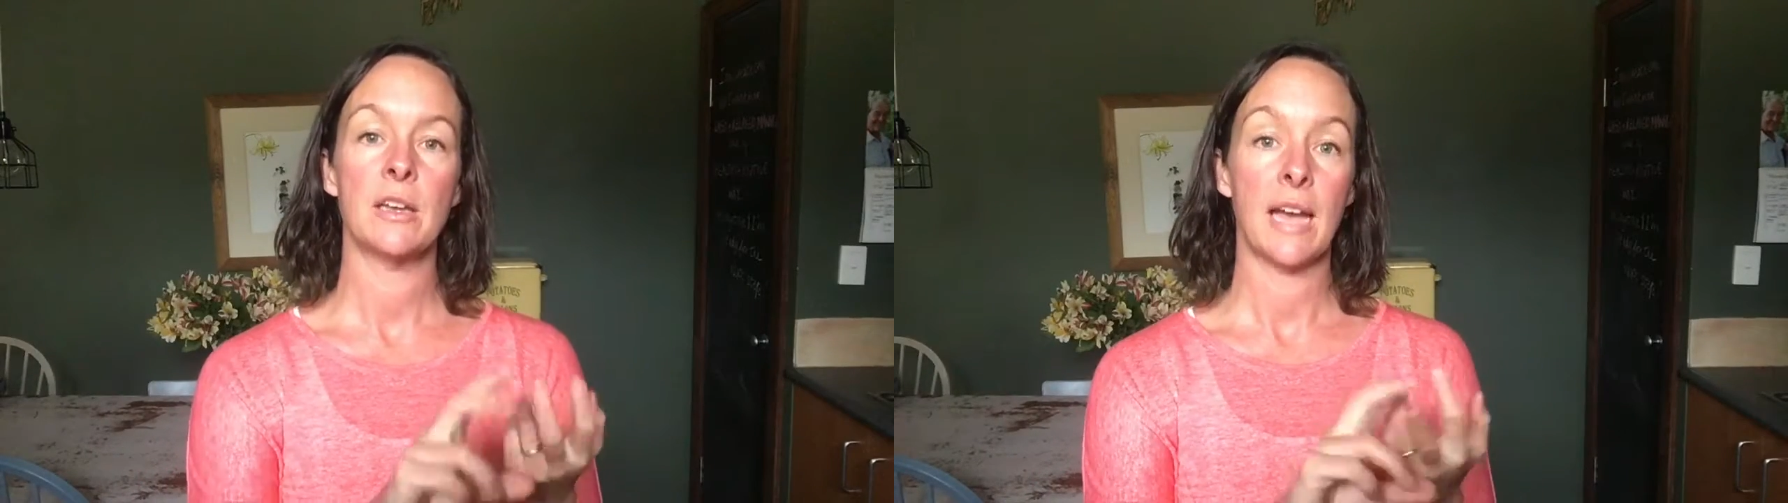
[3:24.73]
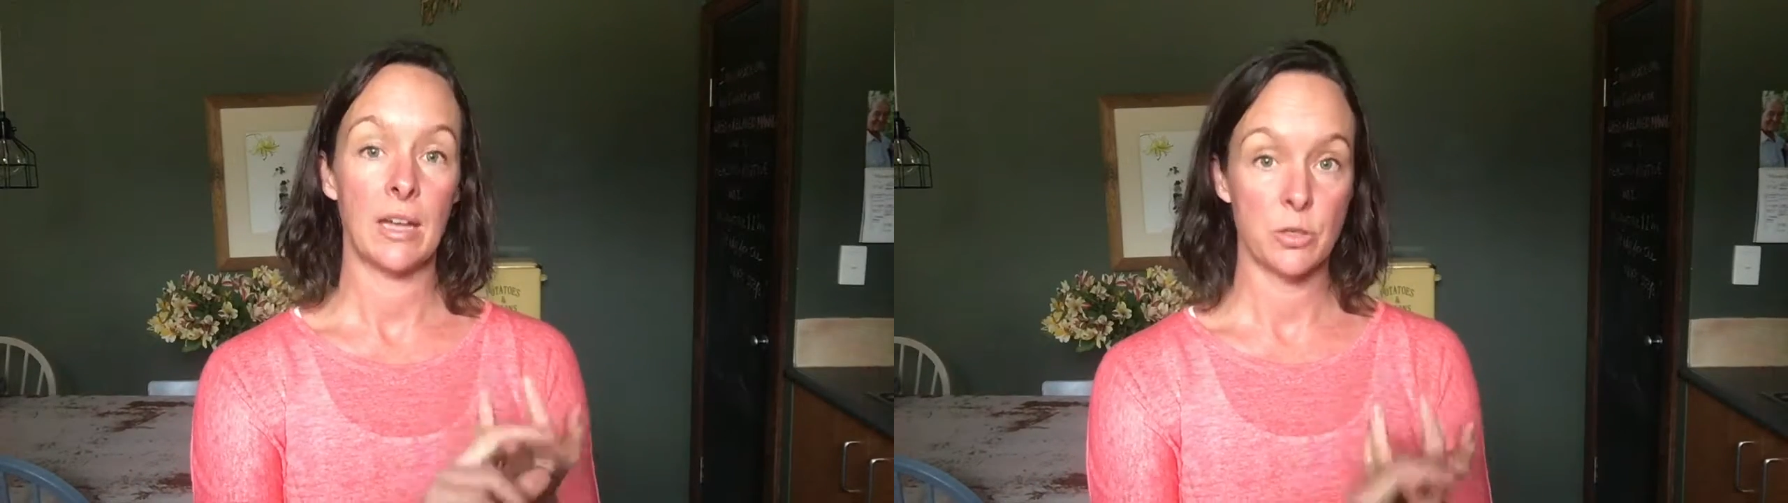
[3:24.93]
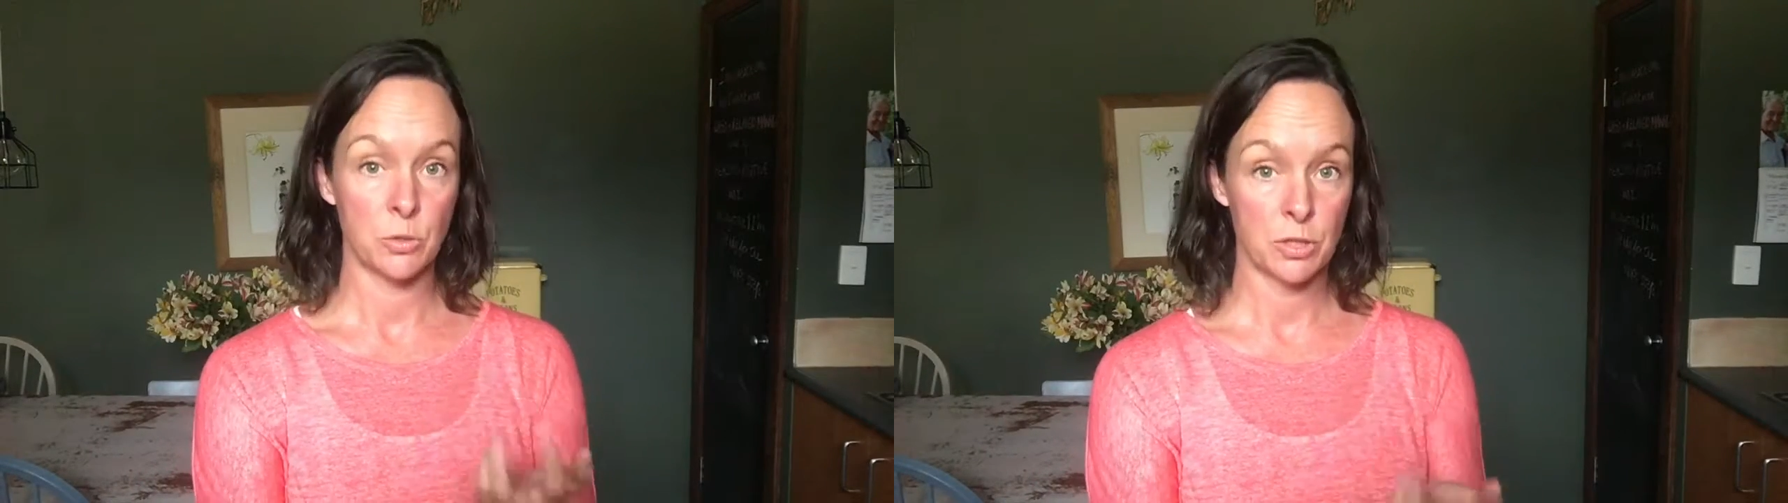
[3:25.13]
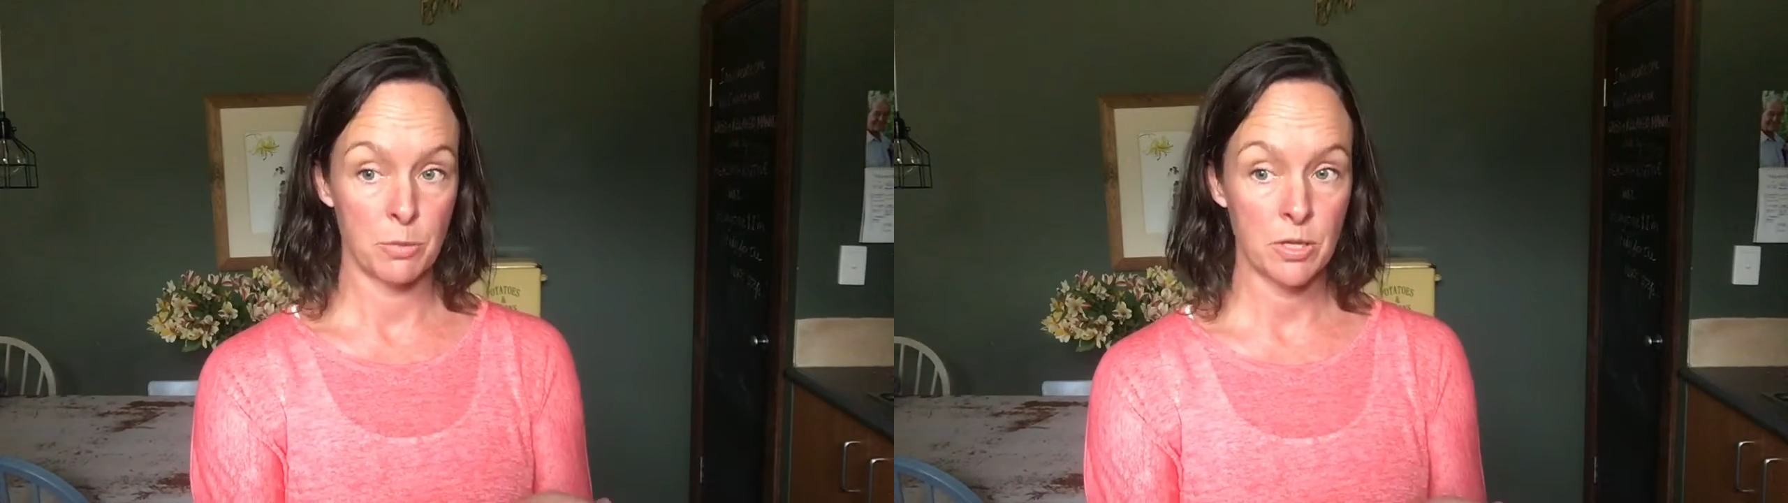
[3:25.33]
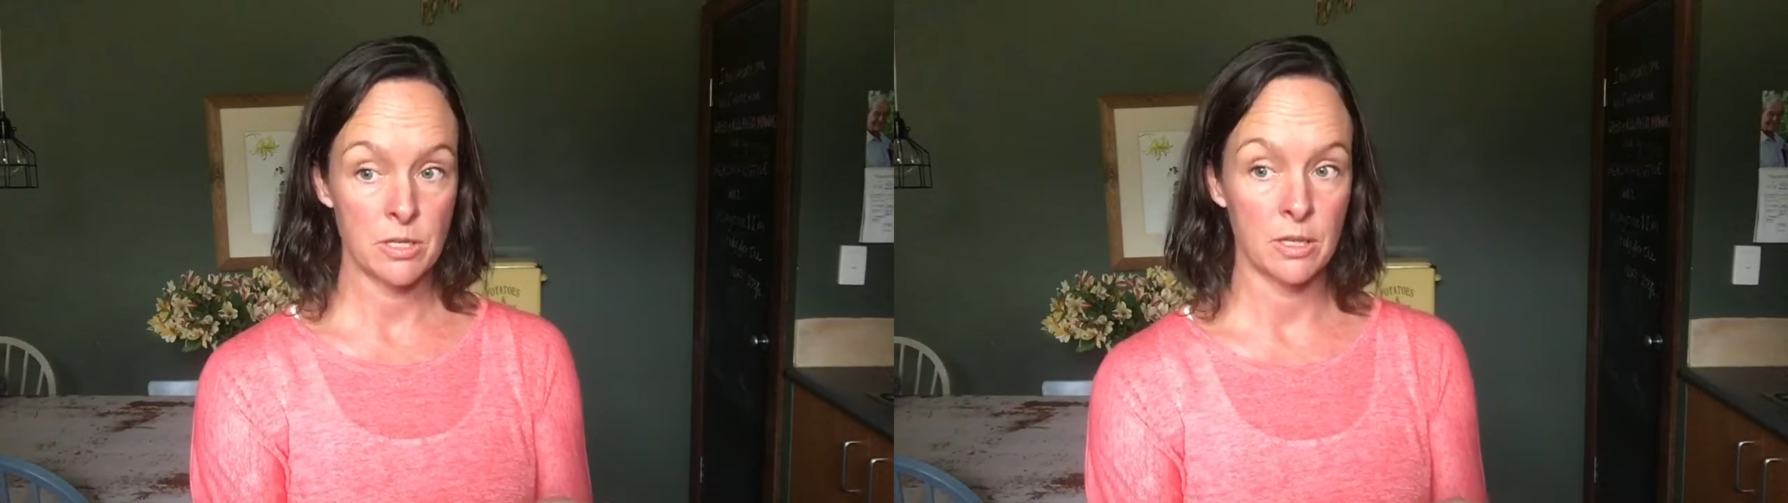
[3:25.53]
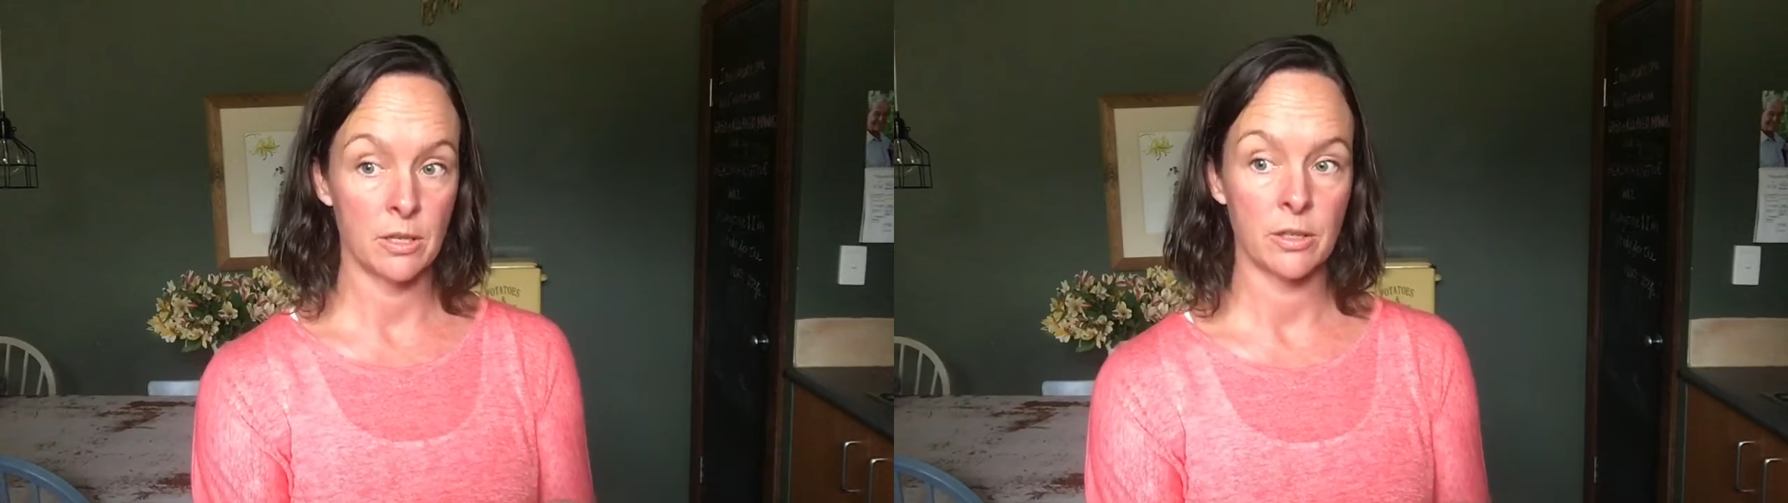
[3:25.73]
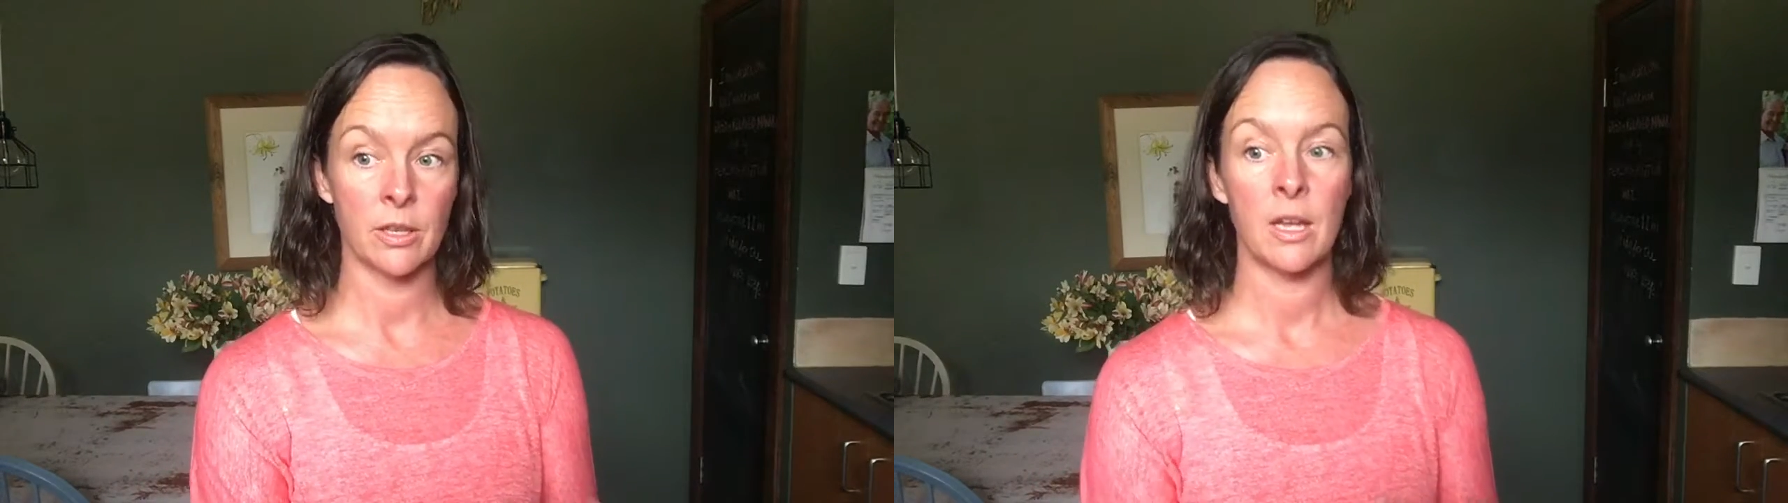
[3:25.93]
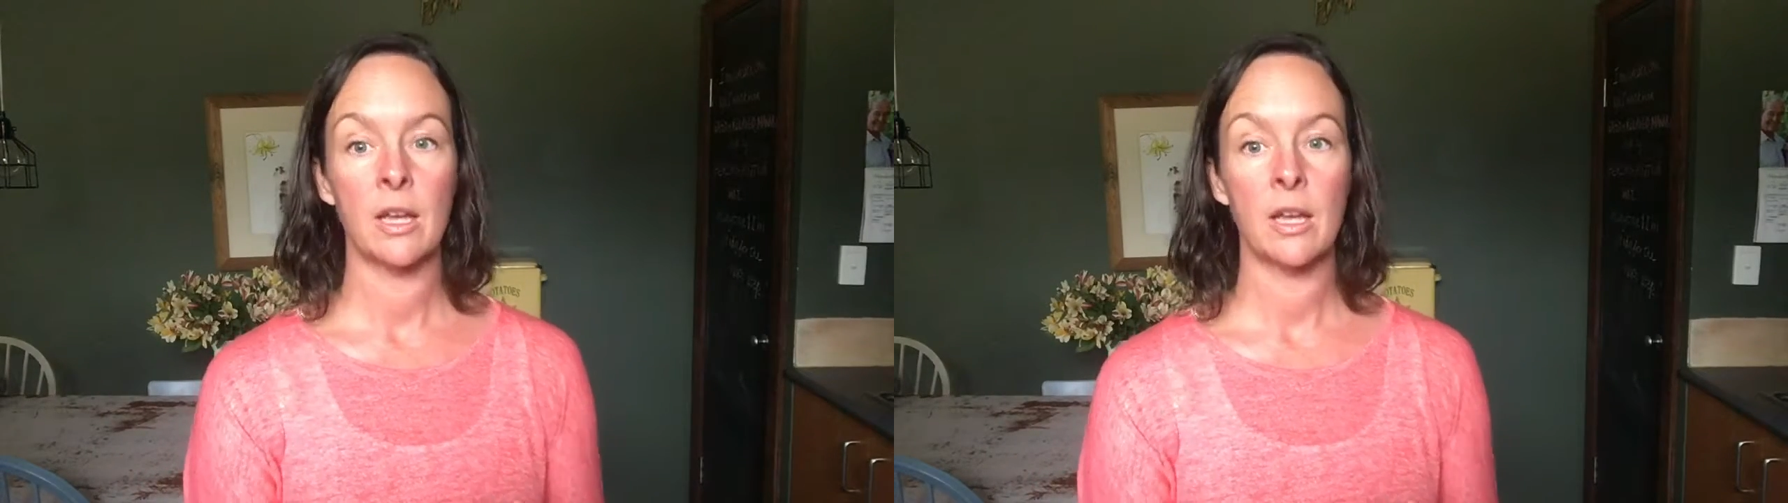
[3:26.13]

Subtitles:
How do you want your body to look?